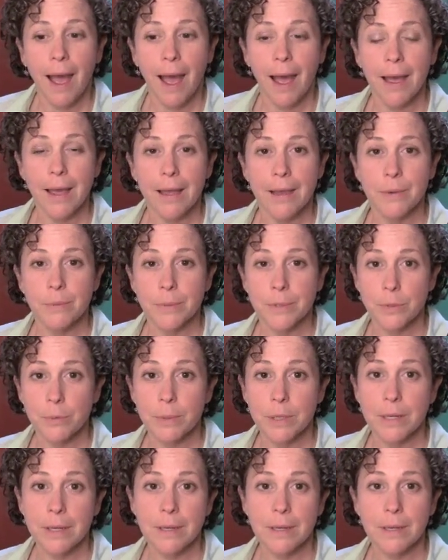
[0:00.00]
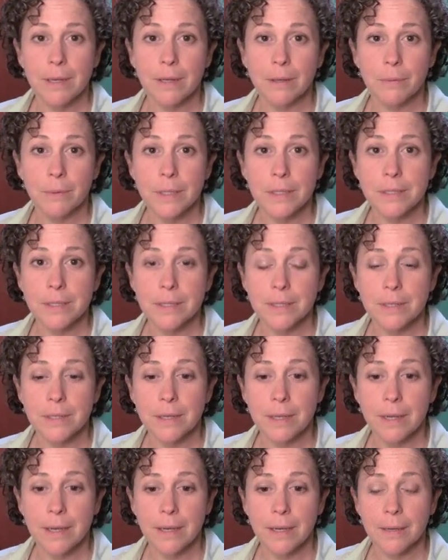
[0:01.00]
I was reading a recent
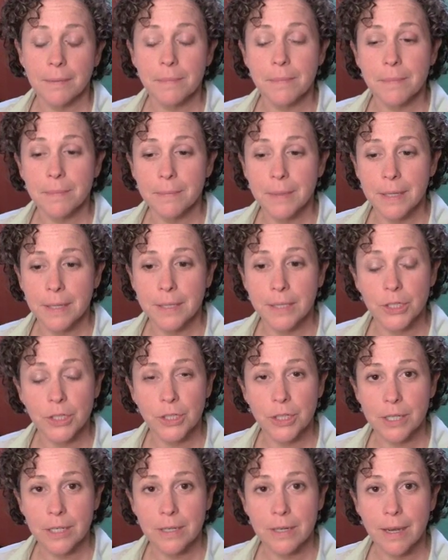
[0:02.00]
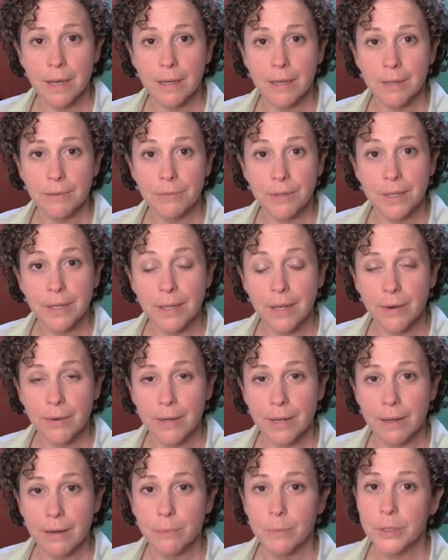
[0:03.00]
edition of the
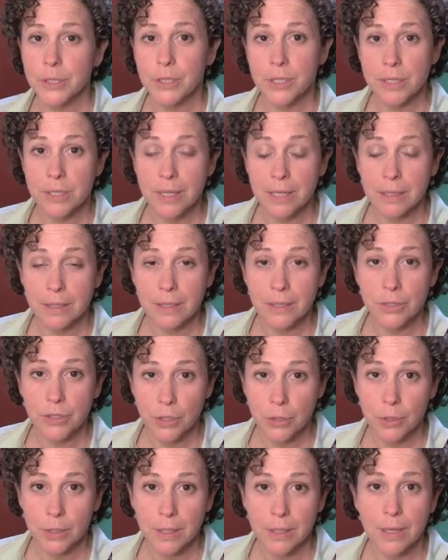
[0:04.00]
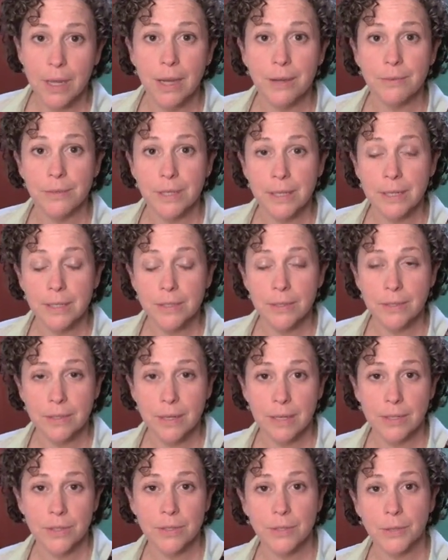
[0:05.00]
Clarinet, which is the journal of the
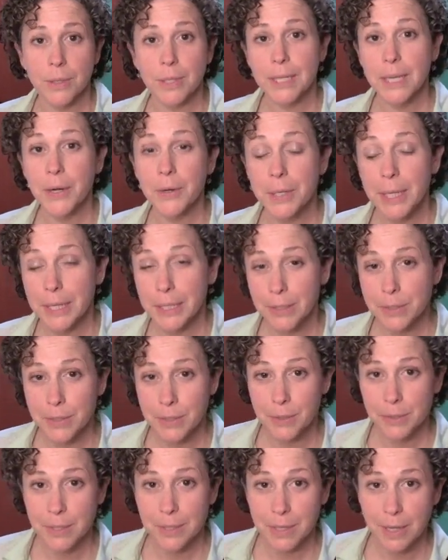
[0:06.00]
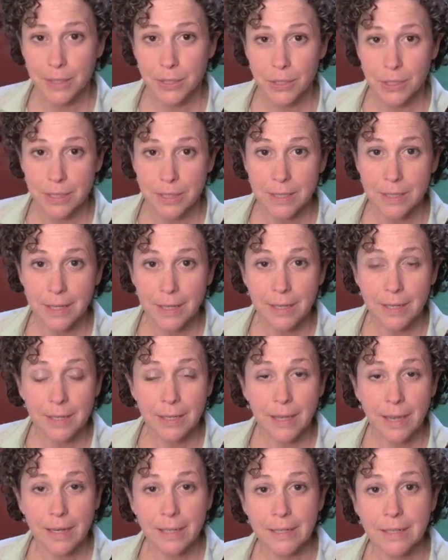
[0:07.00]
International Clarinet Association,
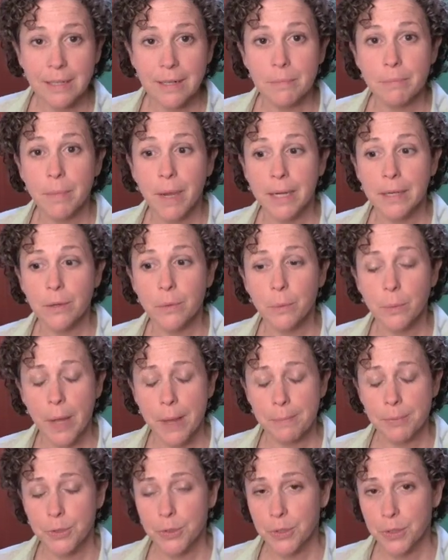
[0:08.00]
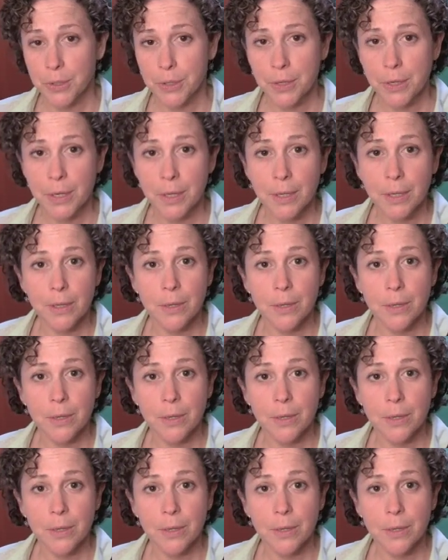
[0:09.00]
and in it Micah Webster